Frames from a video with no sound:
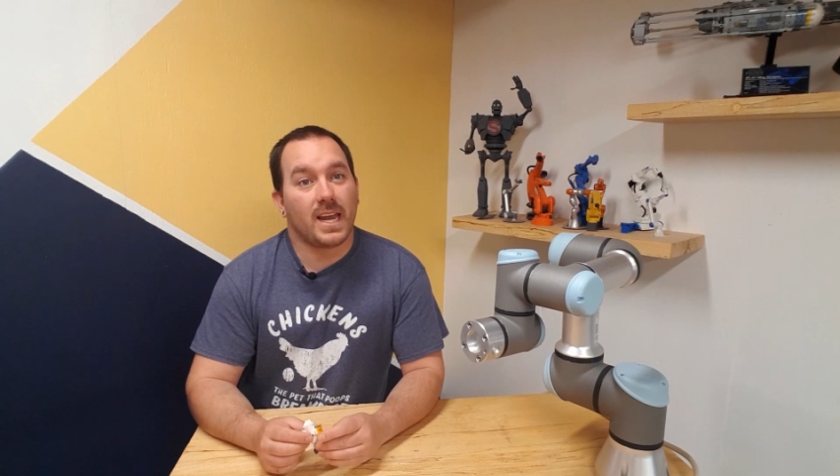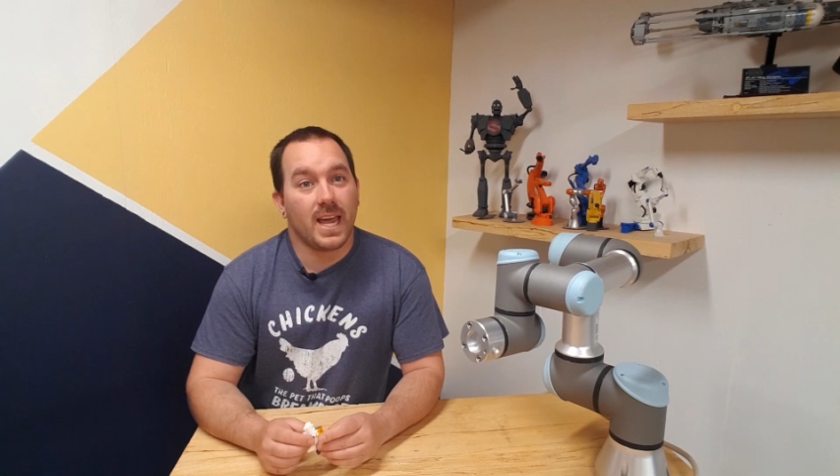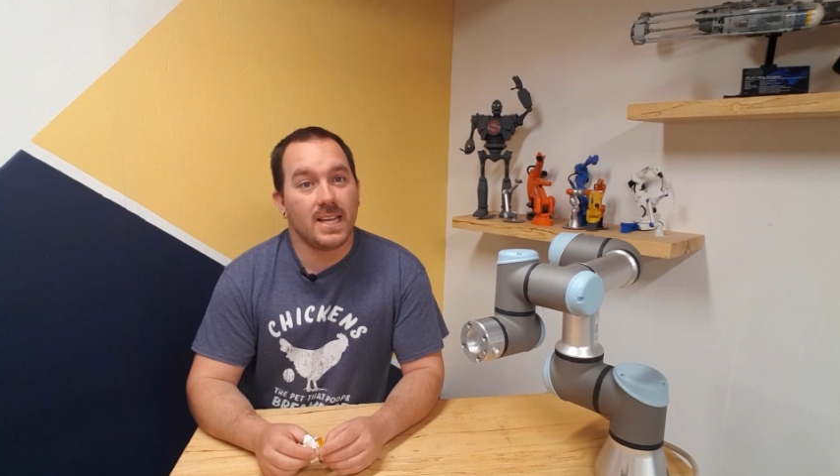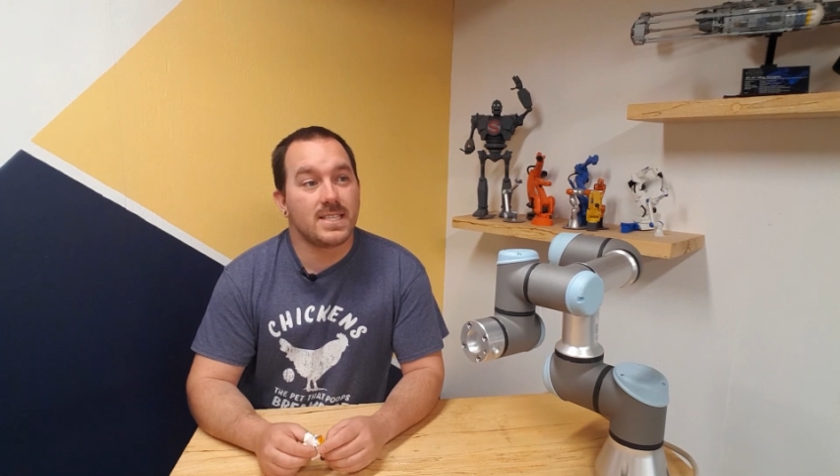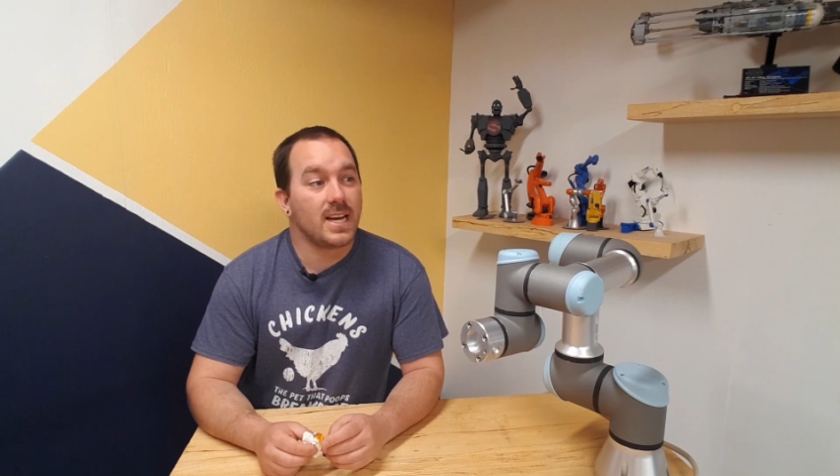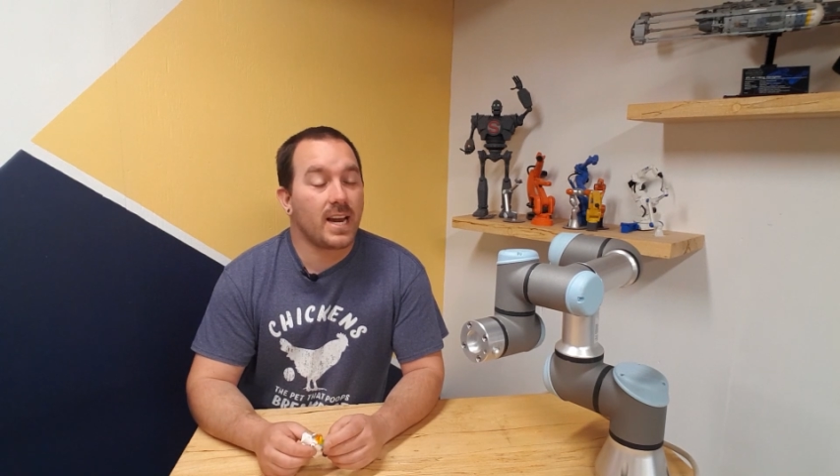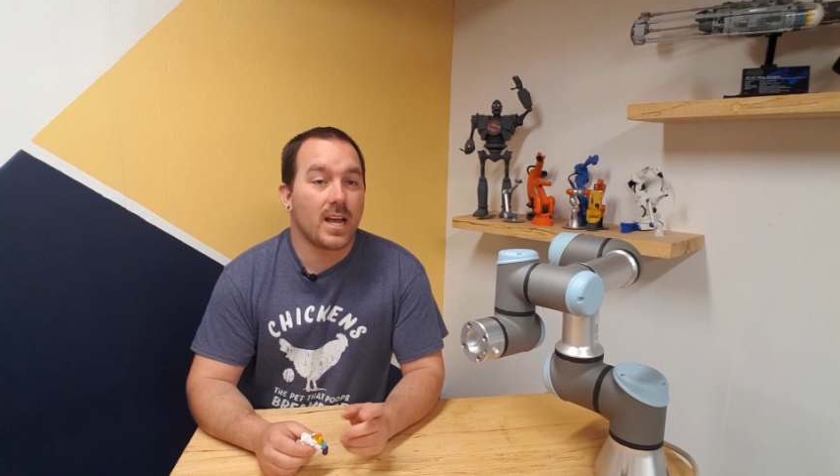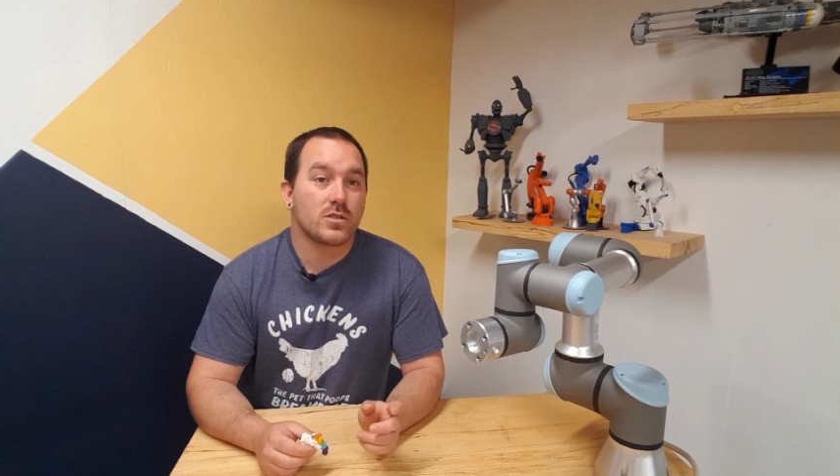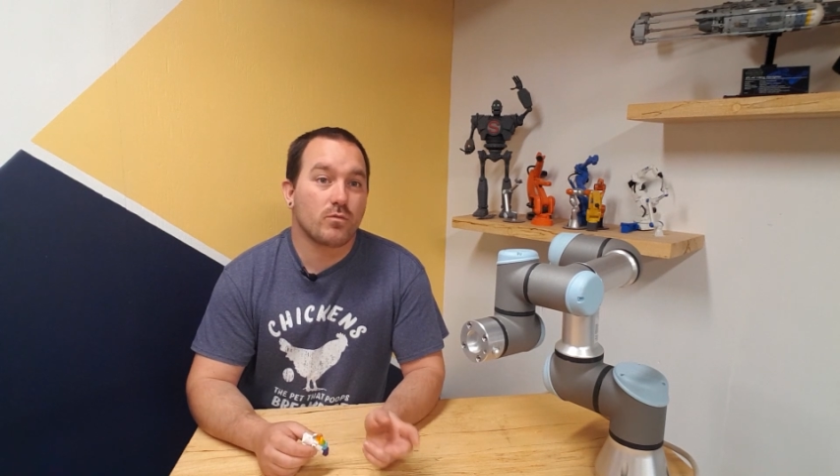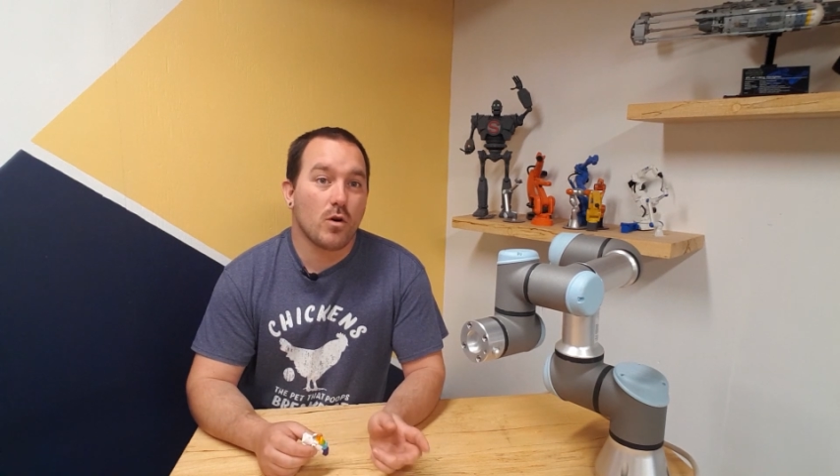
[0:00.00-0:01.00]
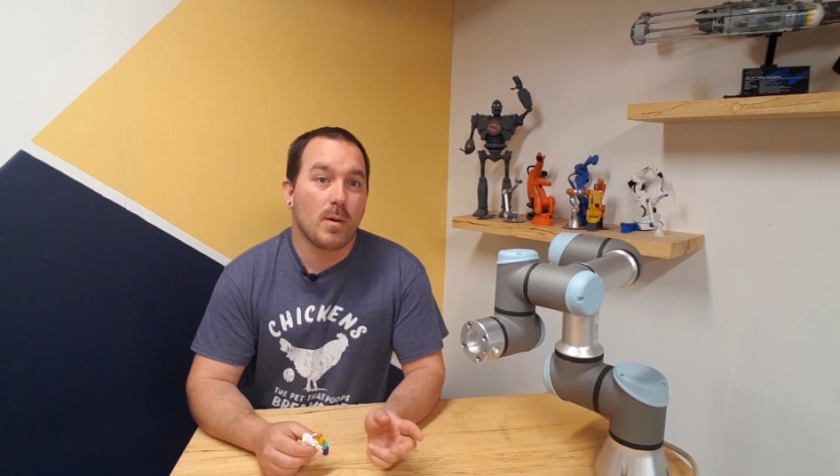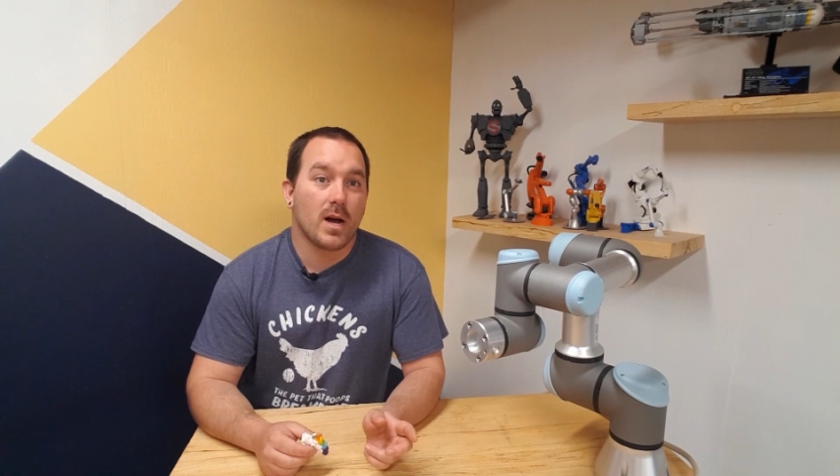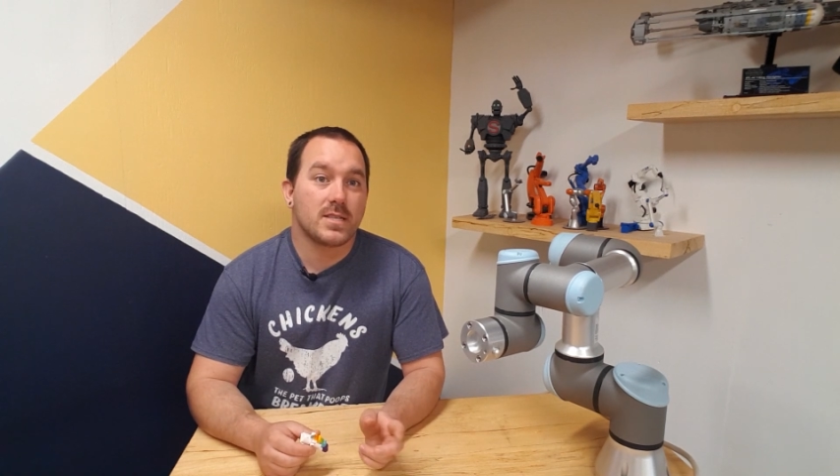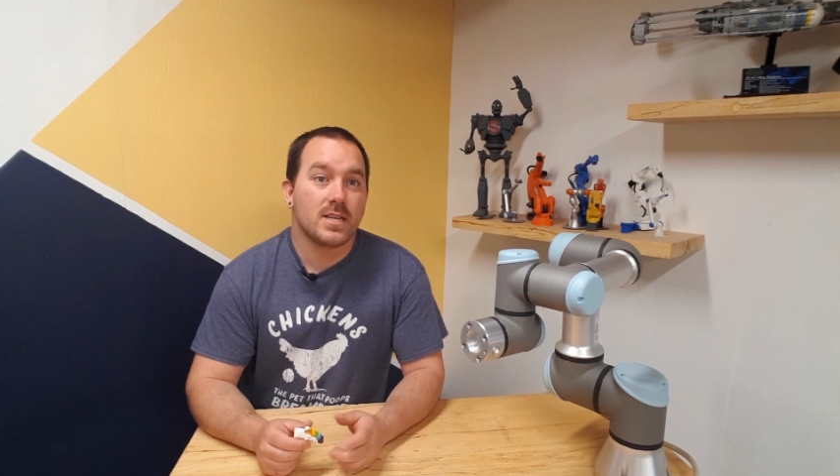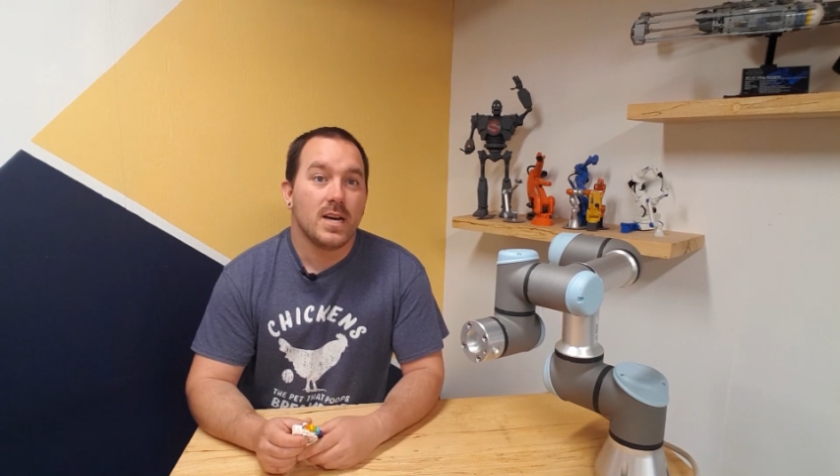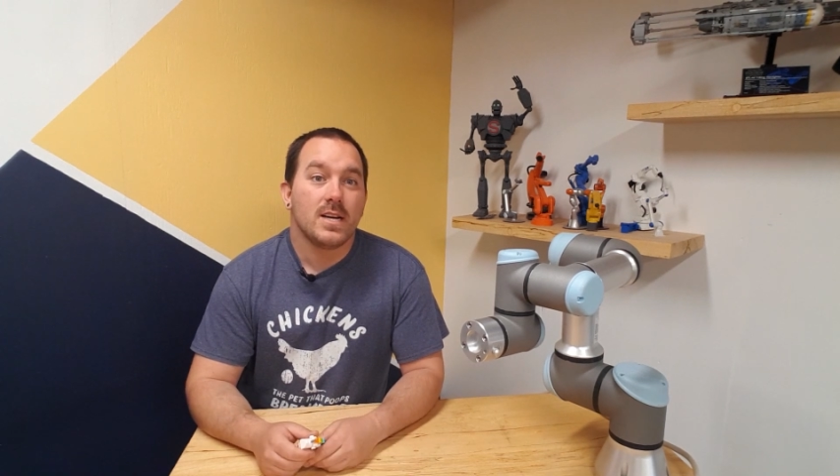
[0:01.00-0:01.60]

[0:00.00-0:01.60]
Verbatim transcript: kids against robots